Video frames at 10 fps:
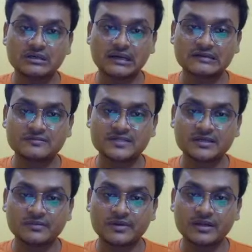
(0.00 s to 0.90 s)
Transfer
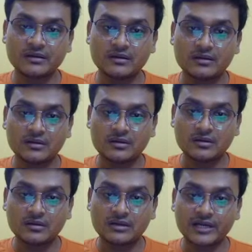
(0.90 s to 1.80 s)
certificate,
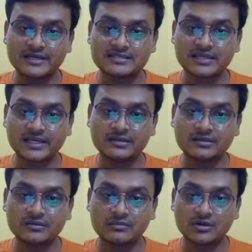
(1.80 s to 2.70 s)
right
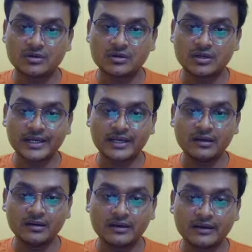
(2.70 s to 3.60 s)
side,
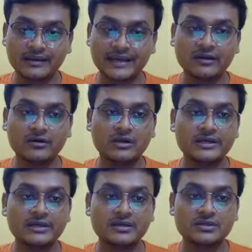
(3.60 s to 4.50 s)
and grand
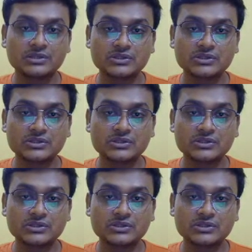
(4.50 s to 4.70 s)
holiday.